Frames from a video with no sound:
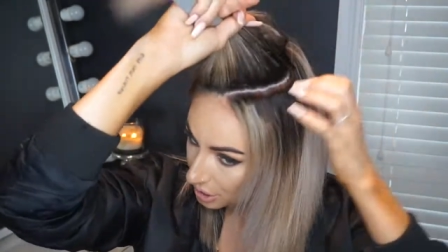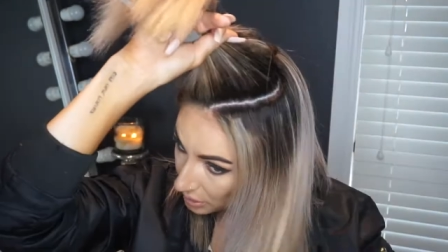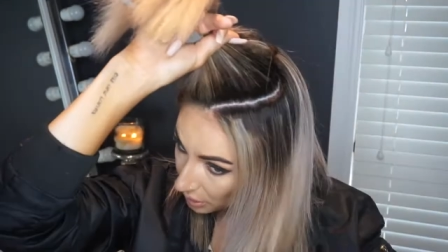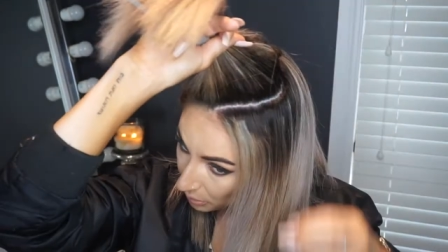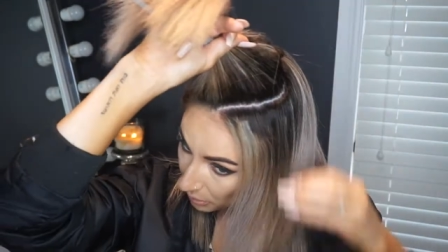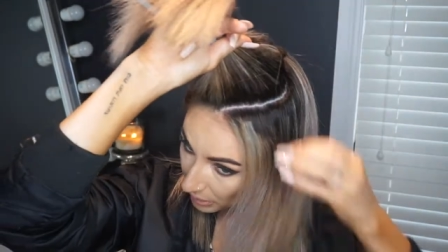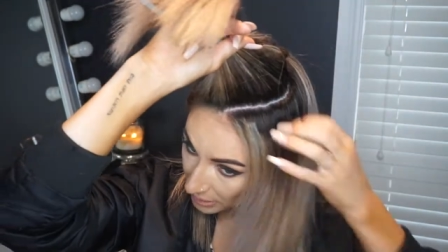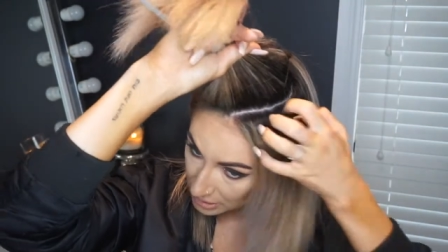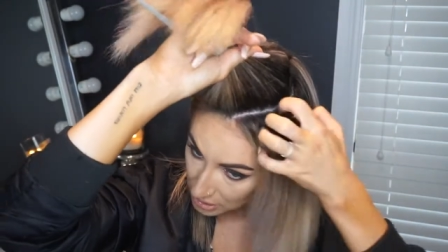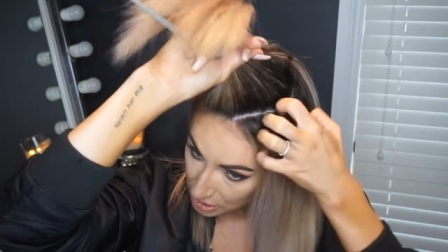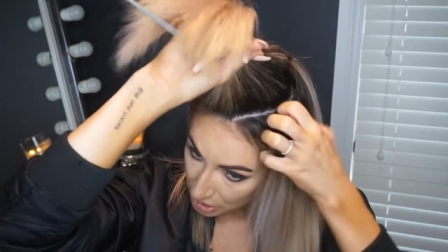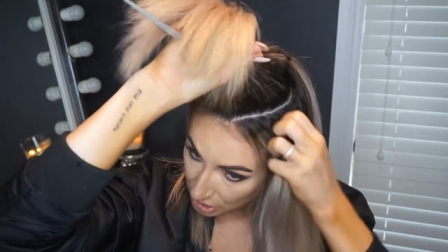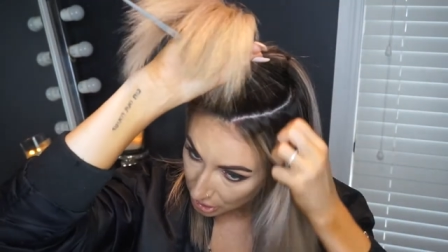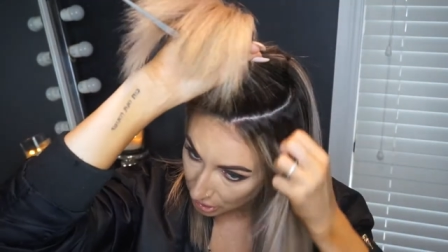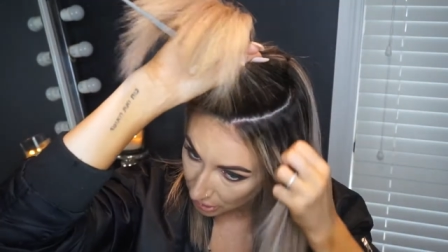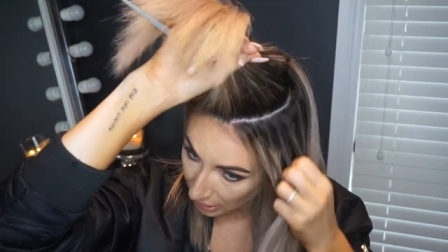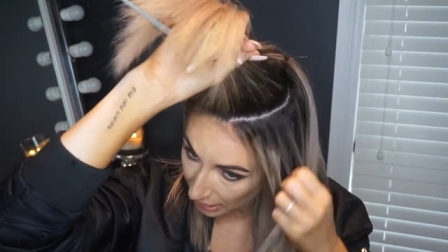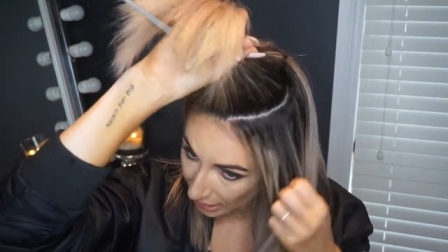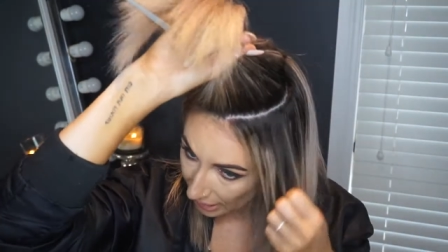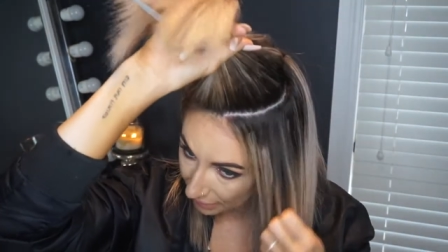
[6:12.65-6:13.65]
So once
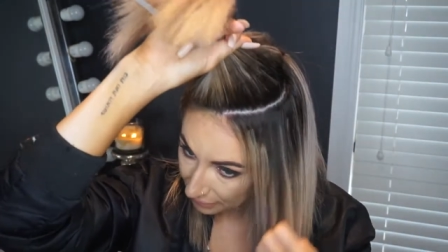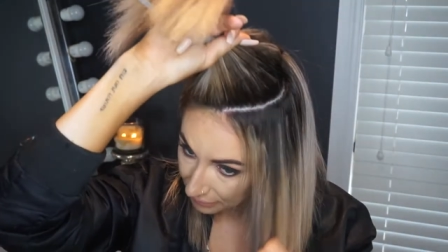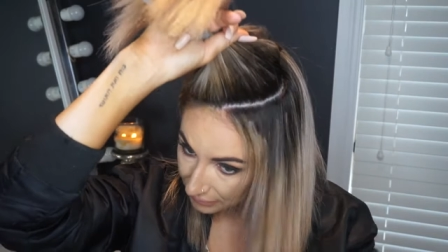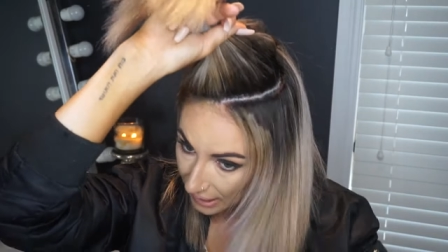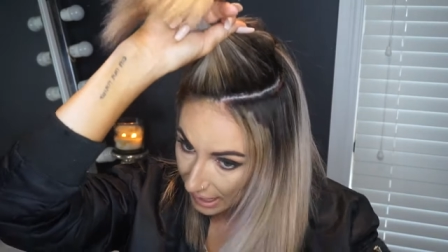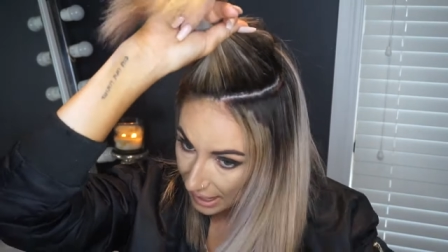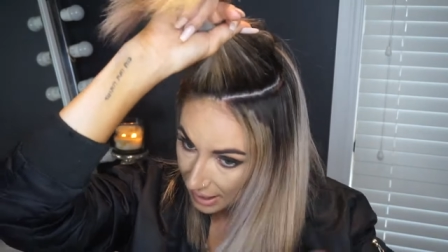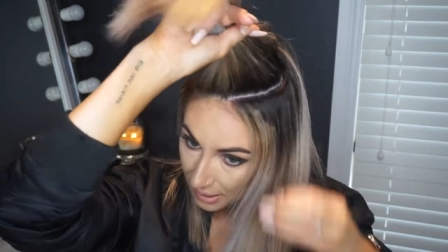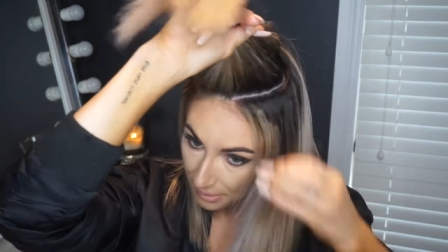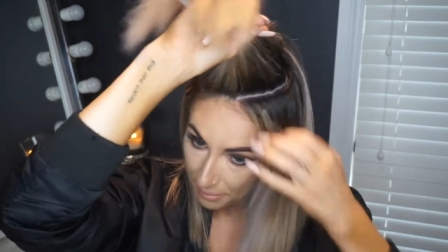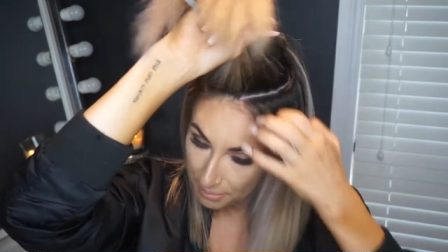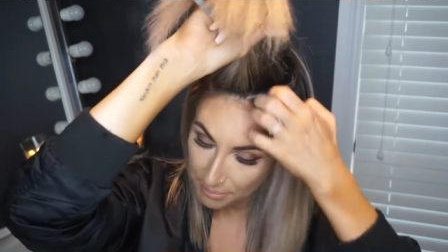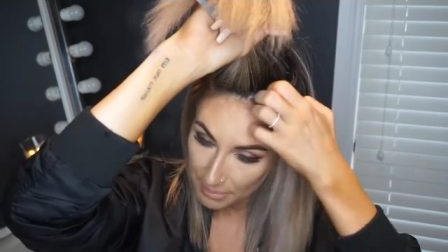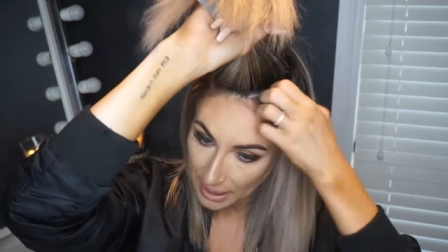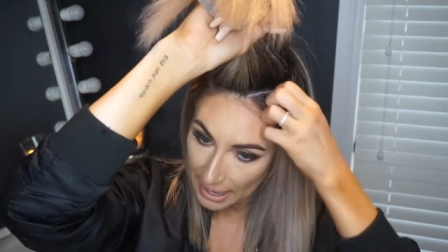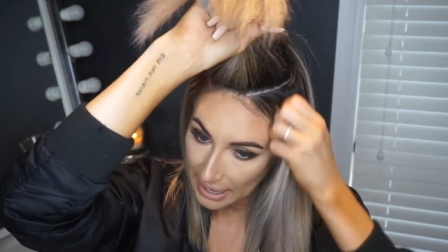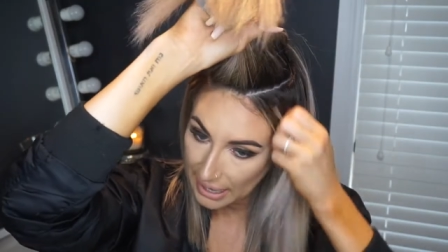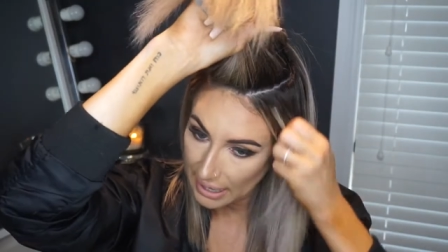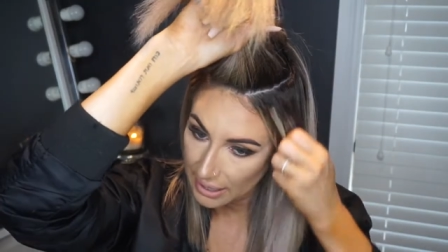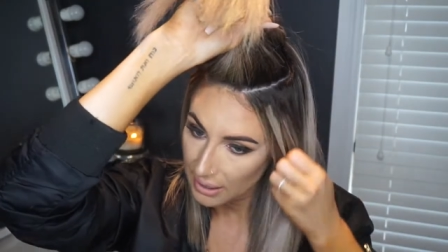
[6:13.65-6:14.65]
you have like
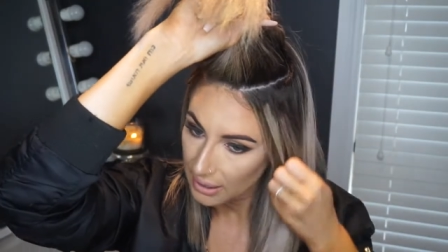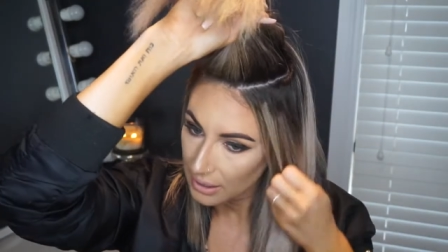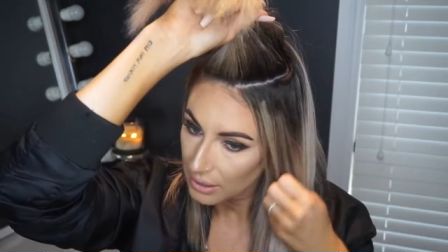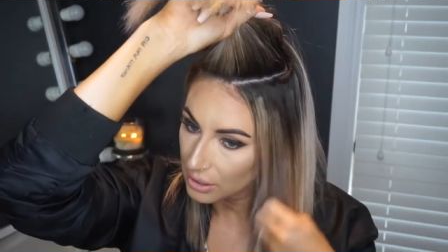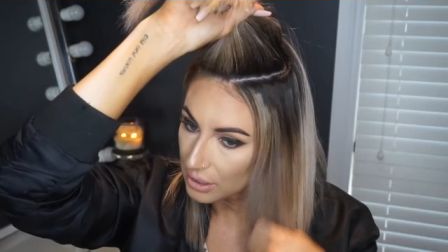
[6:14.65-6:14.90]
made